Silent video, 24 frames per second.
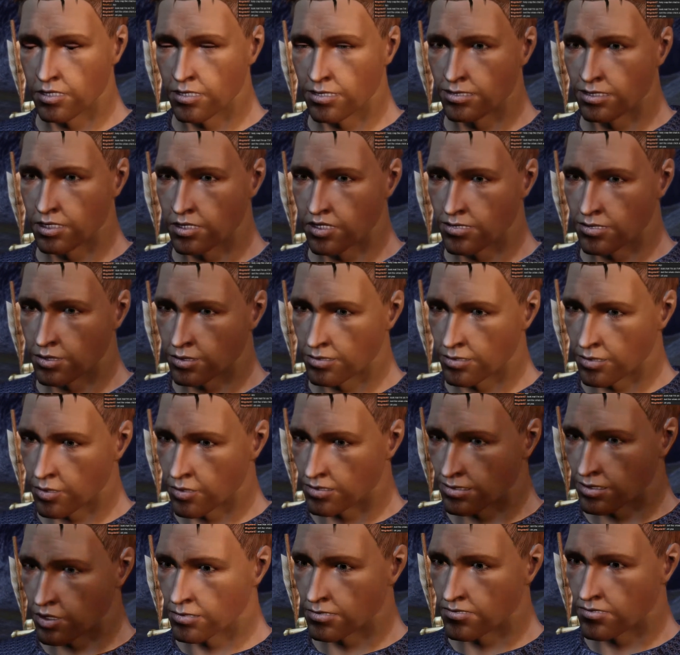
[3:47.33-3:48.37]
That's the
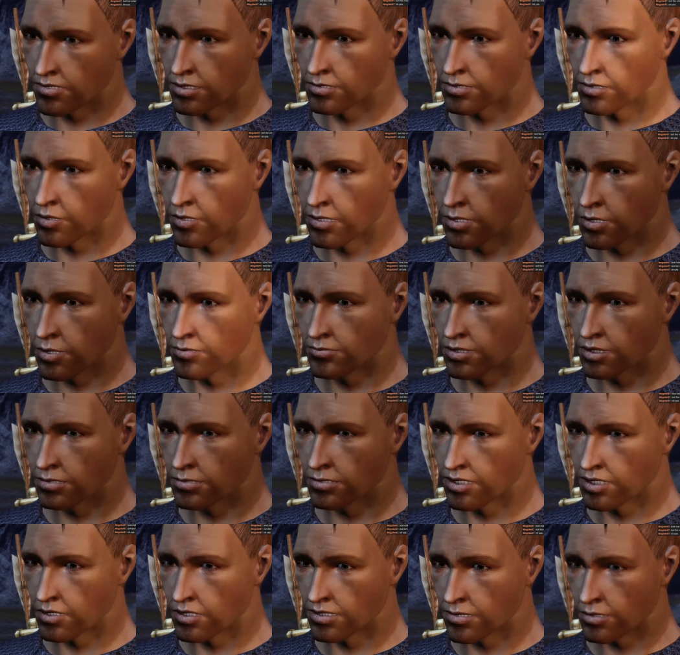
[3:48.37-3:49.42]
headquarters of all Grey
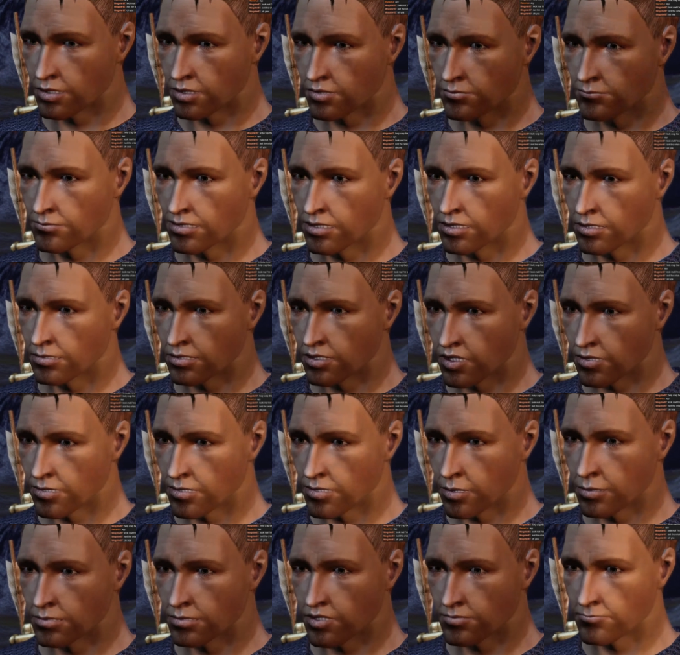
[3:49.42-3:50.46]
Wardens in the Anderfells,
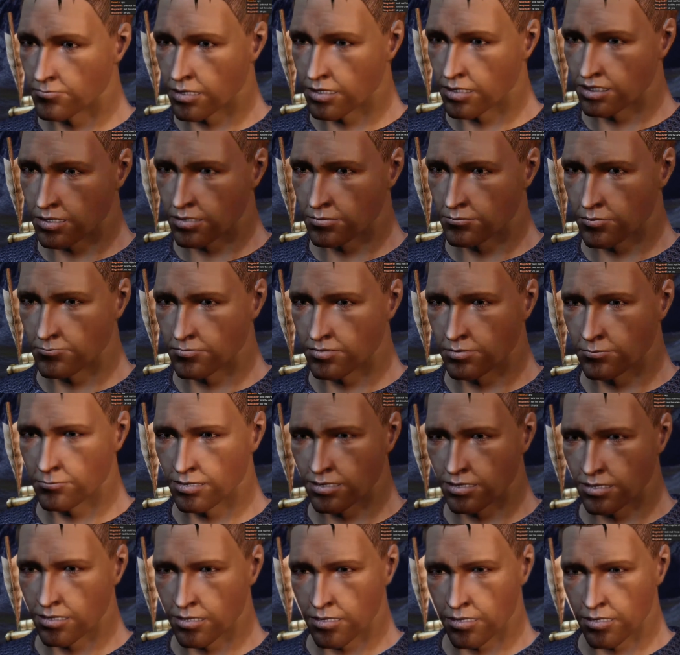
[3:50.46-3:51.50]
1,000 miles from
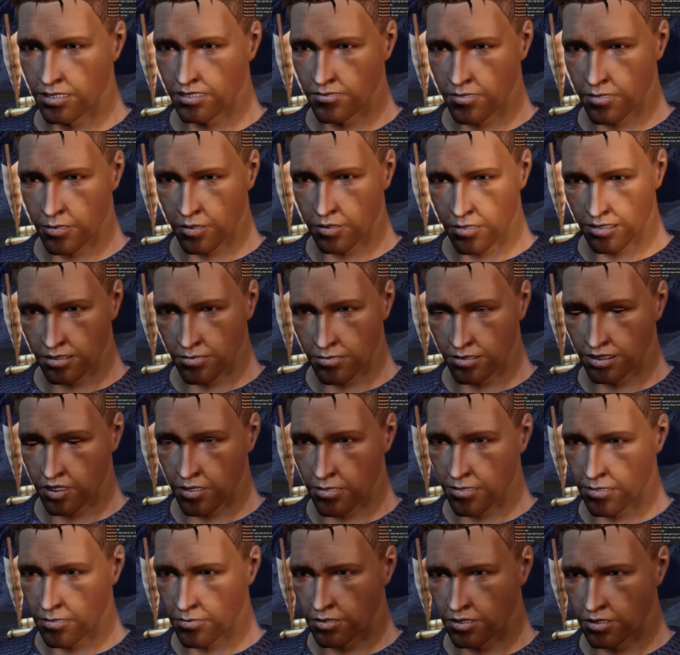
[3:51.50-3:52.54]
here. But I've no
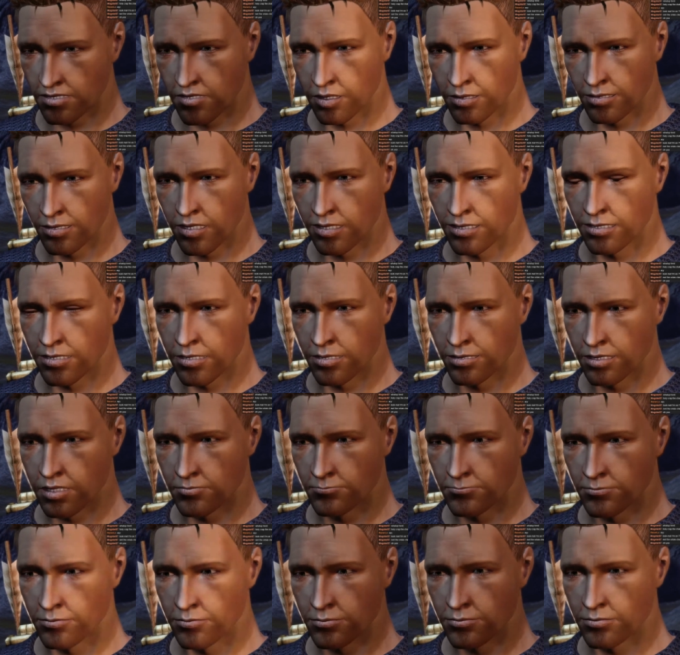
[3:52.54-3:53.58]
idea how to even
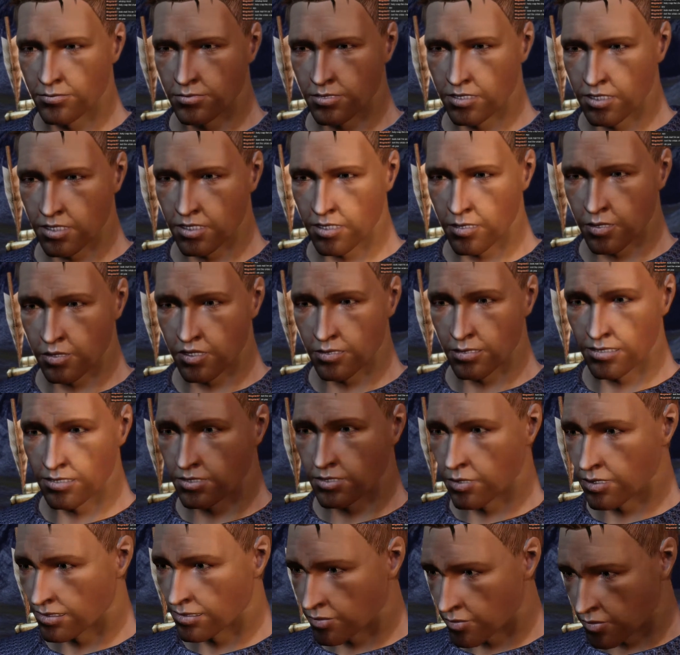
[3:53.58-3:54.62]
contact them. So
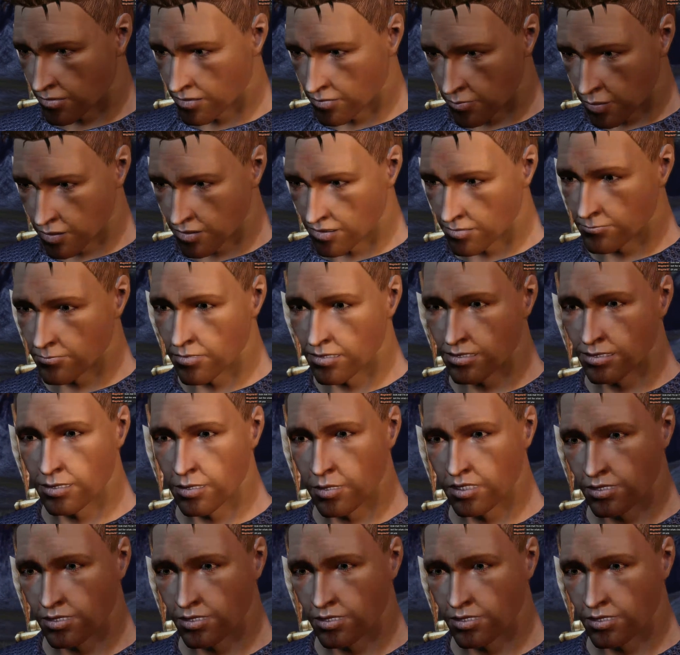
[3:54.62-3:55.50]
unless we try to get back